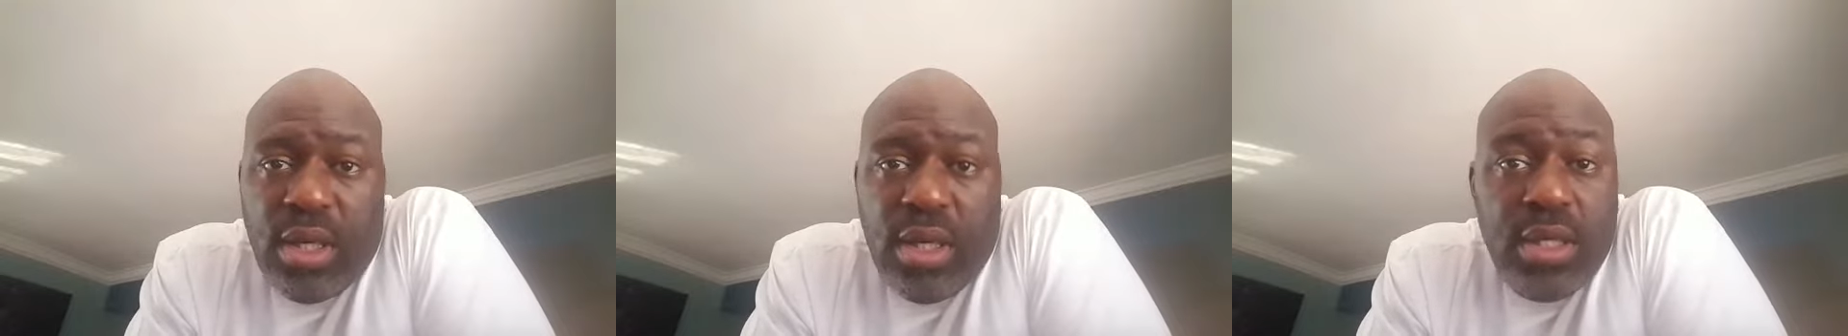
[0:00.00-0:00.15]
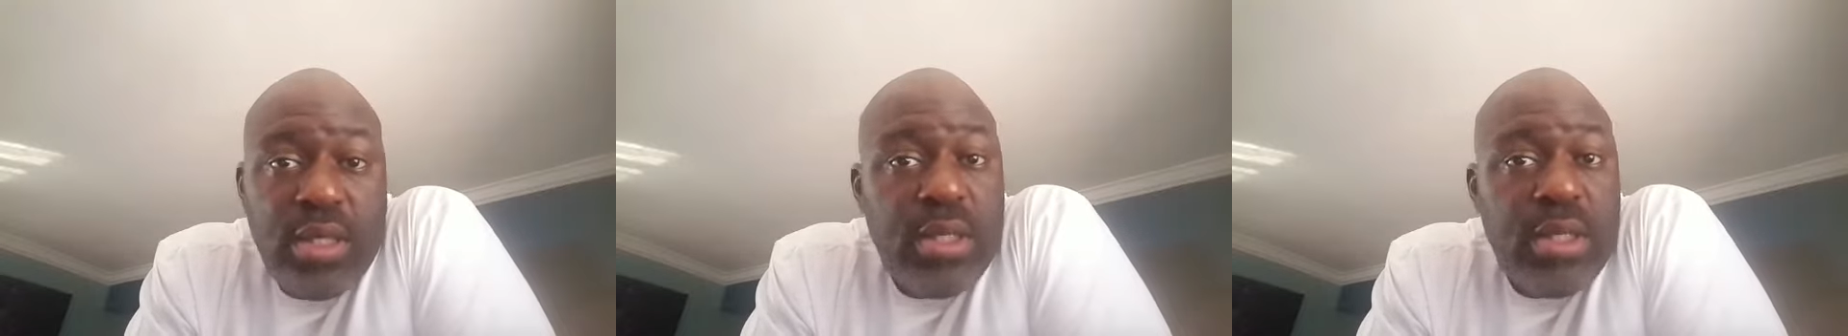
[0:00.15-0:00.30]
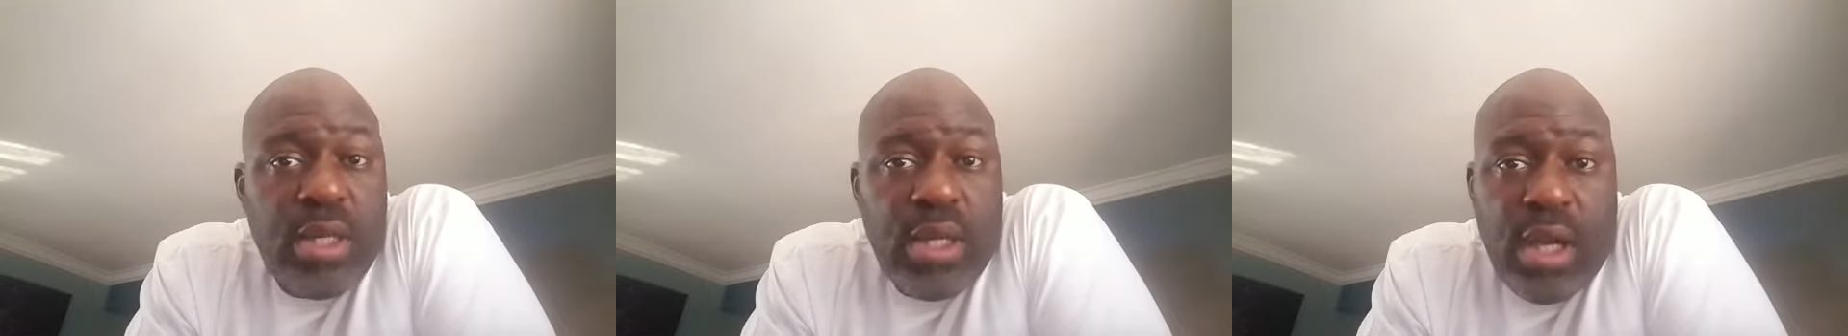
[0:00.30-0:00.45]

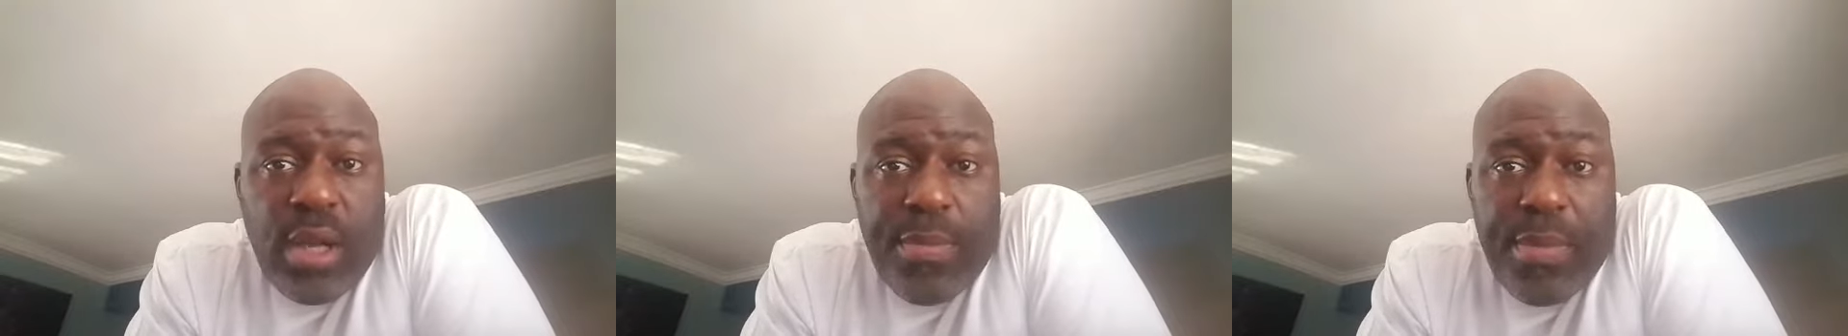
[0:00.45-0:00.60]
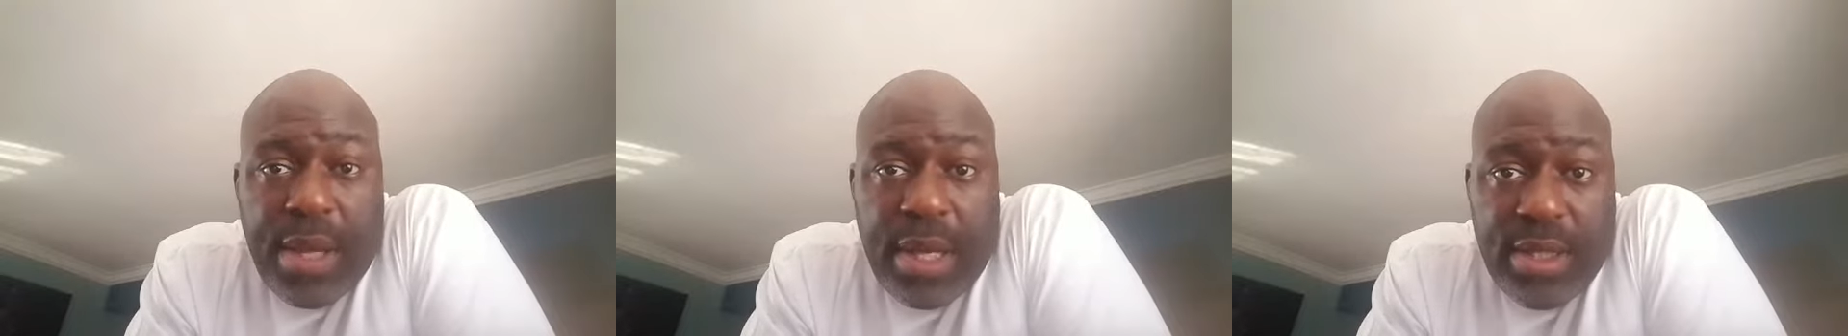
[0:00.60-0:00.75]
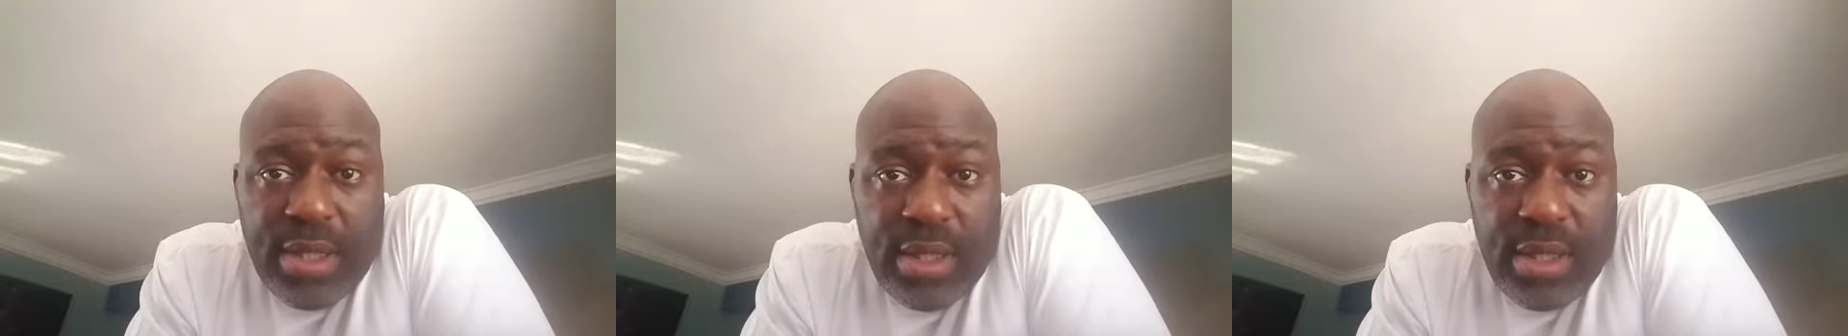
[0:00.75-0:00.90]
Is it a
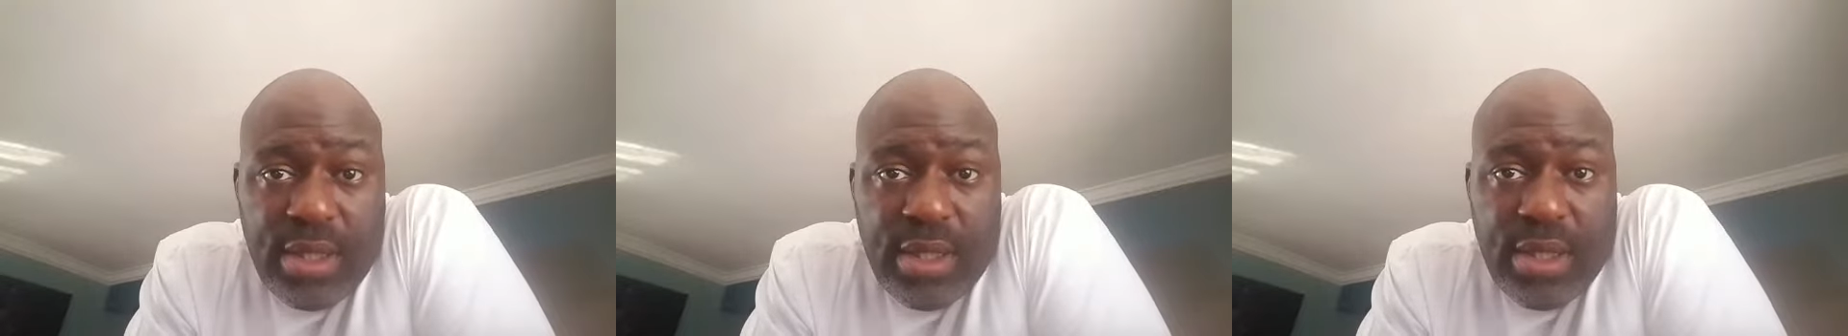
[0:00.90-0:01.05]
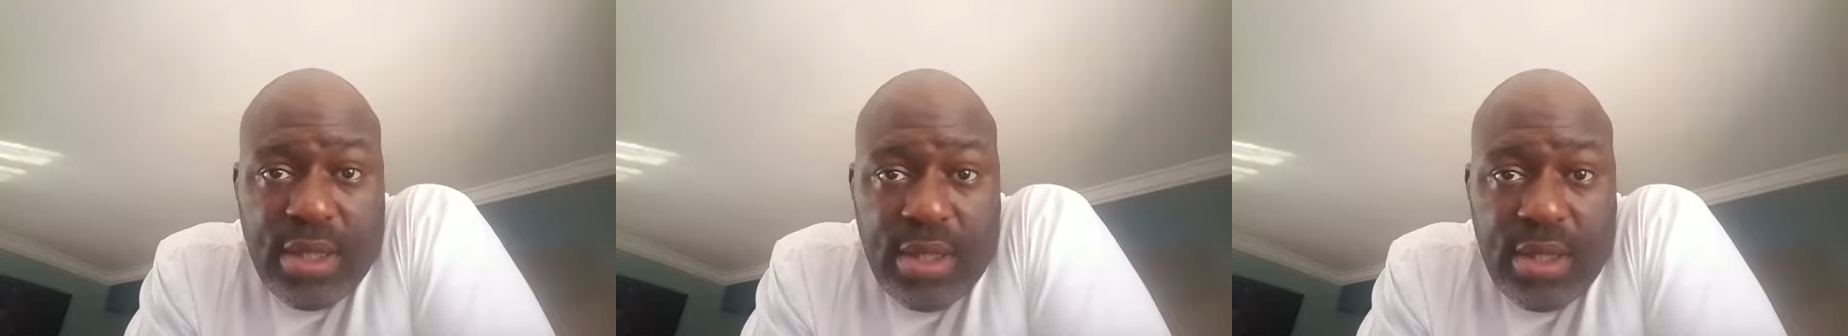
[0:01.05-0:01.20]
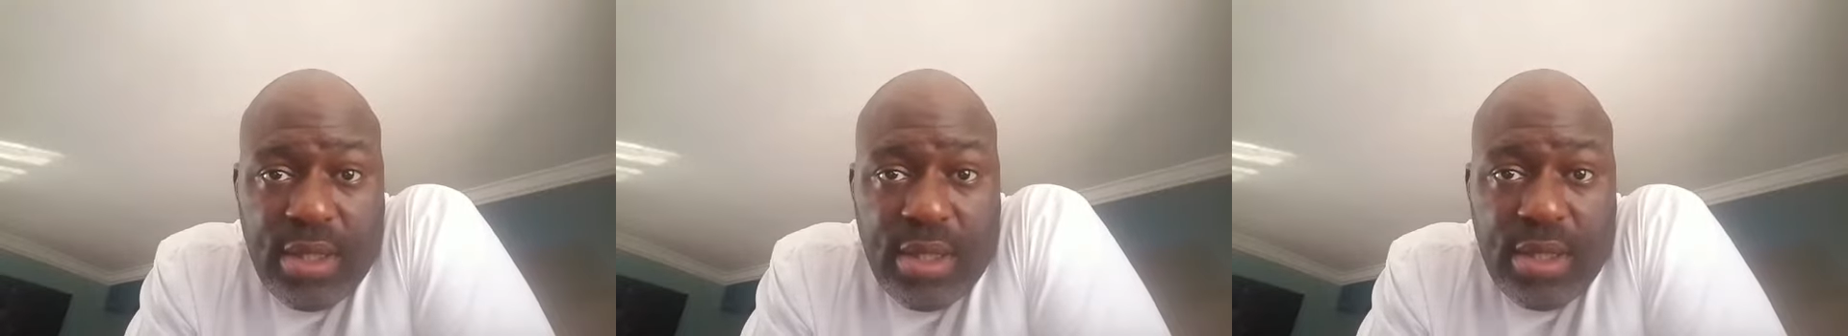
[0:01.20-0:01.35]

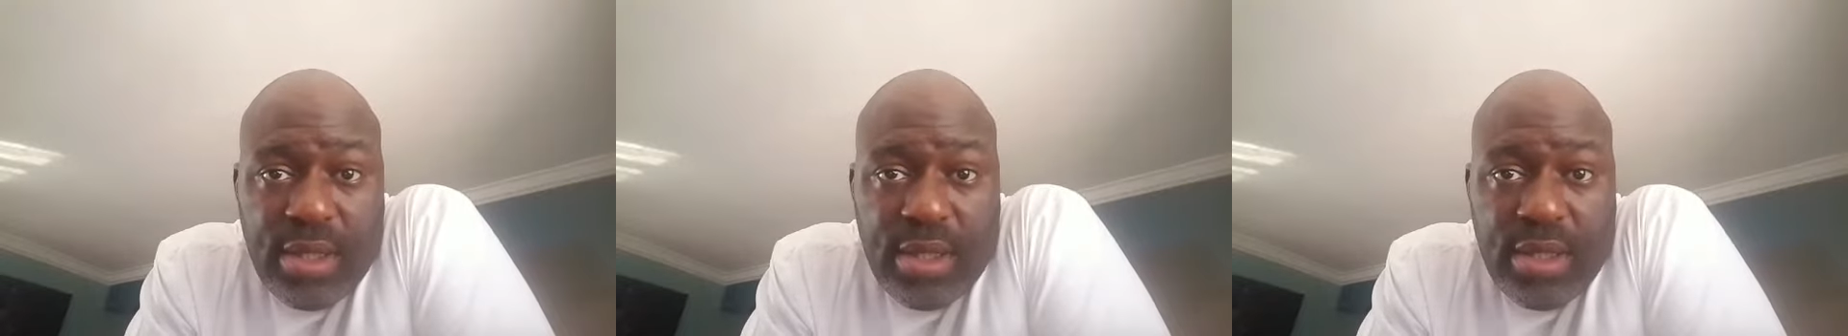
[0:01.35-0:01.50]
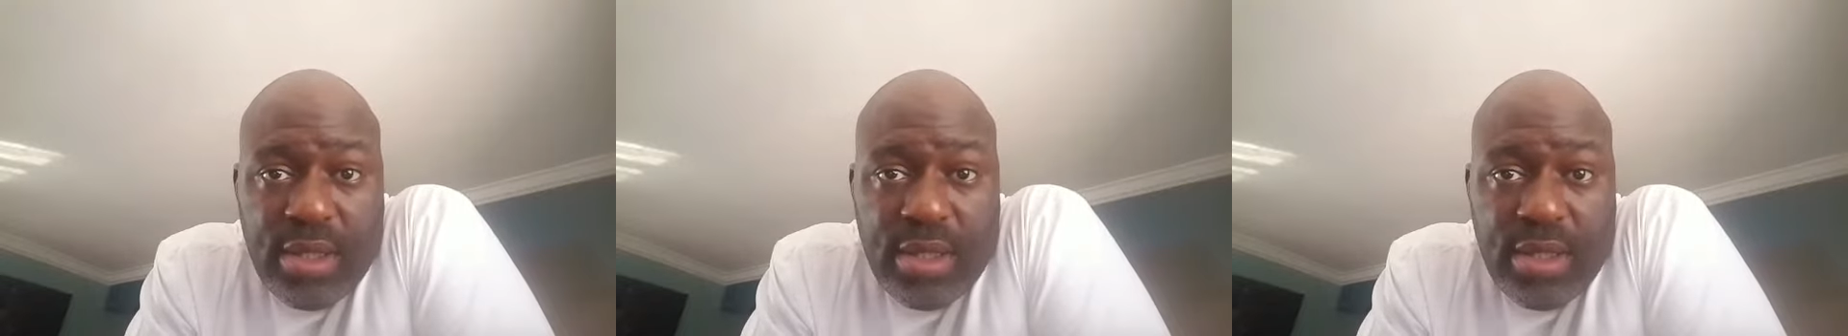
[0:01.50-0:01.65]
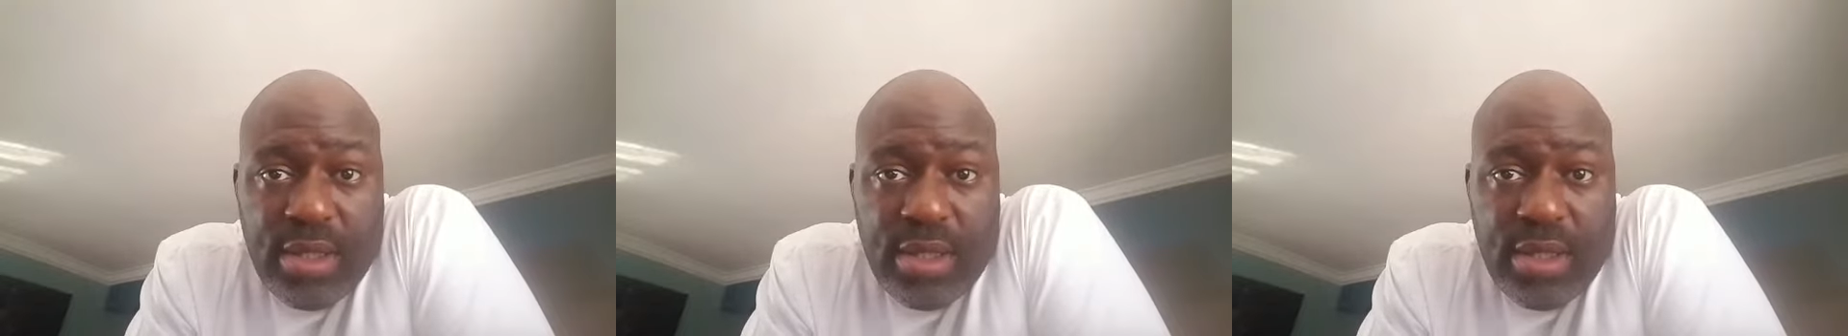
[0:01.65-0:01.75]
capacity thing?